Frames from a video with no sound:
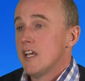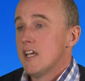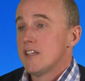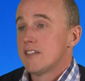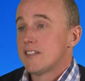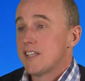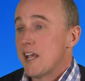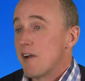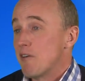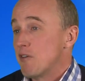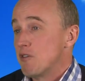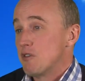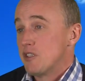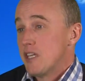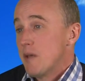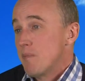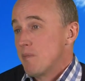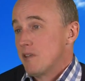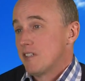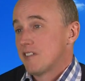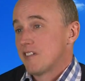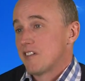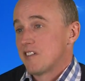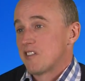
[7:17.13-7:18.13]

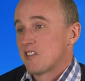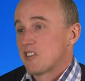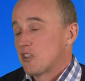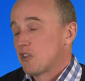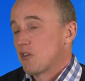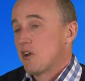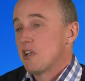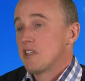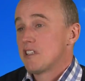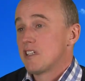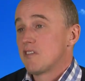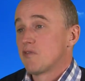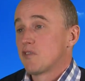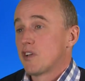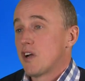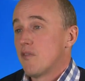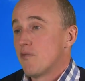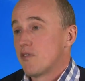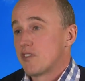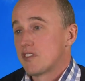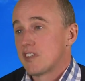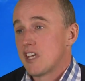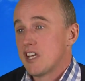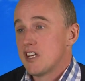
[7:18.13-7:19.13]
serendipitous creative
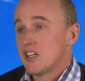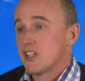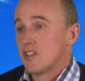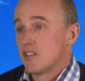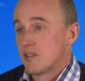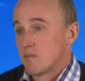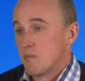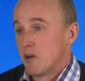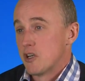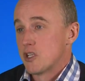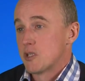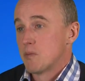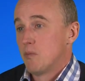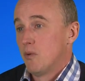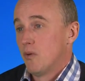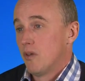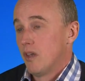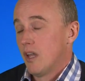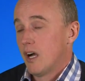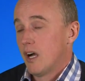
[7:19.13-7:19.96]
conversations much more